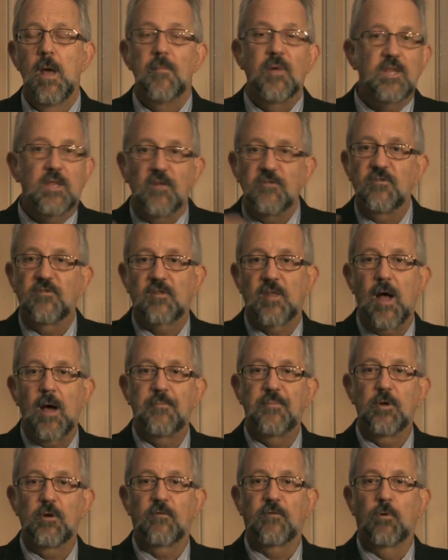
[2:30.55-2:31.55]
But it doesn't
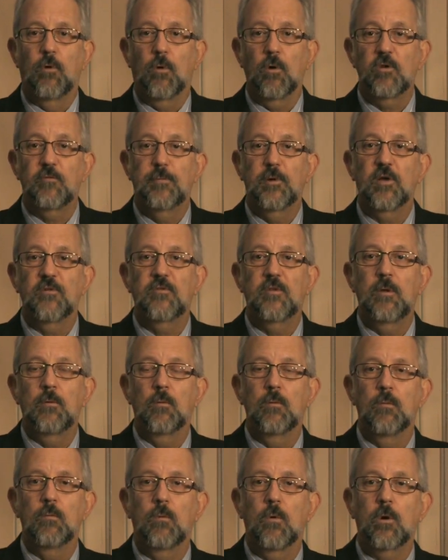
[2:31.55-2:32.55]
stop there, of course, because the
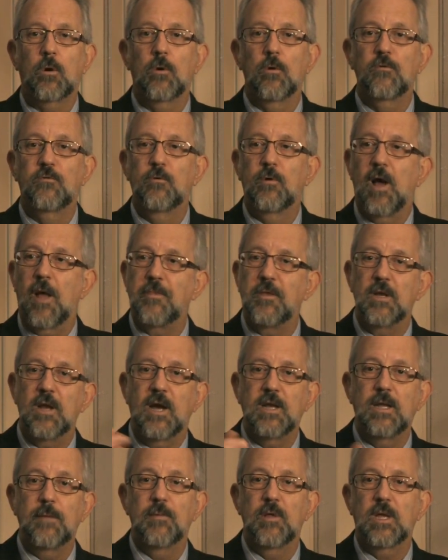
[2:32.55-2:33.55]
workers who got the
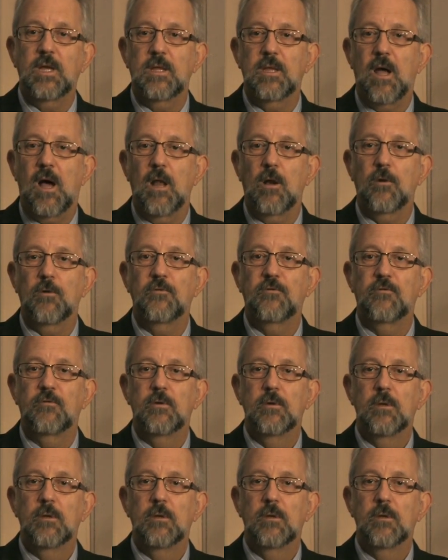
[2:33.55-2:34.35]
$90 million